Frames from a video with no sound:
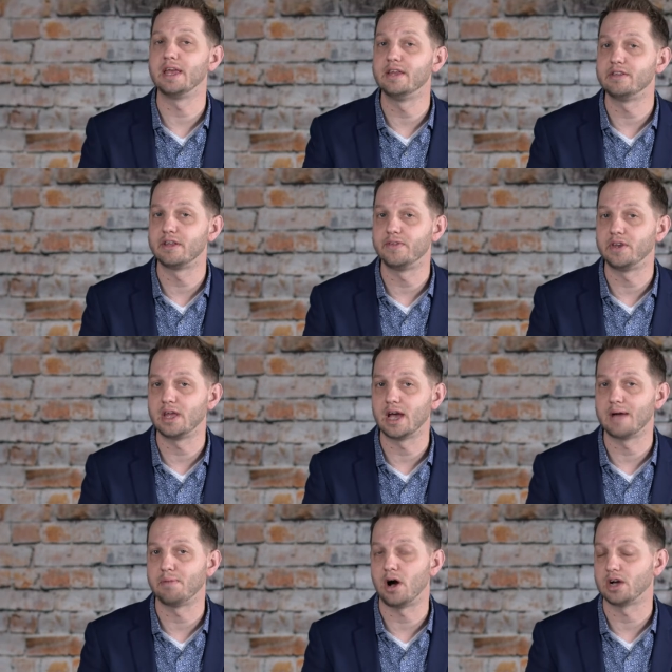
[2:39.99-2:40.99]
into the
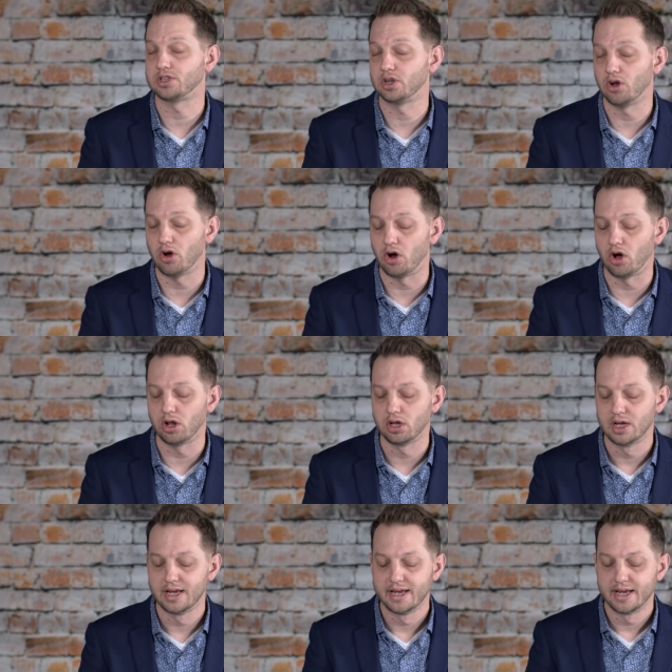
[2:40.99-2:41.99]
DI box at
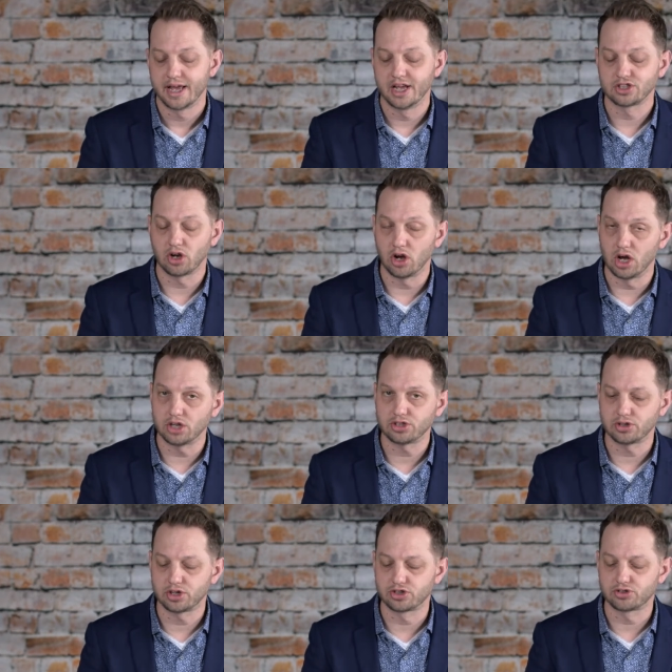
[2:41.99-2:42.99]
all, is
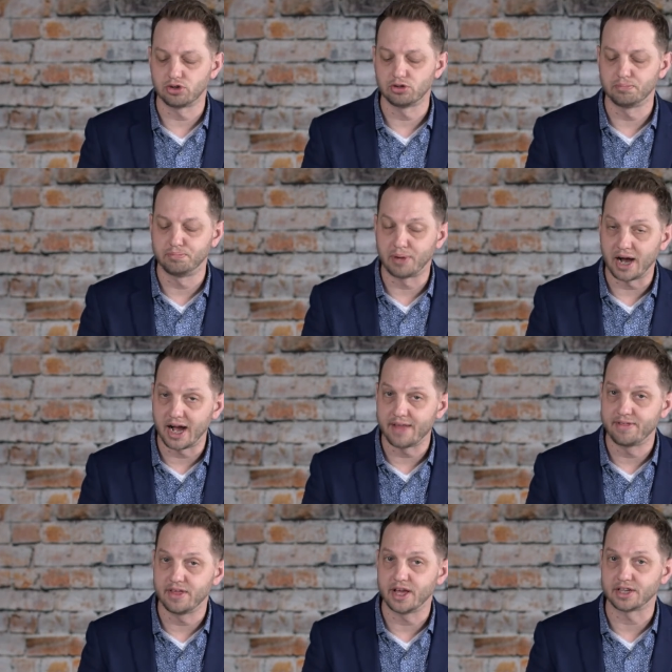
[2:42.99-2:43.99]
also controlled
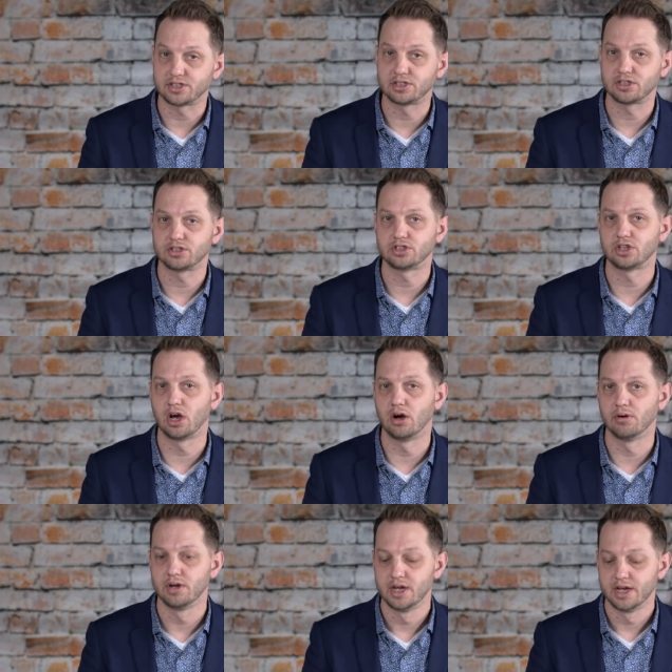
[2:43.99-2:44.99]
by this. So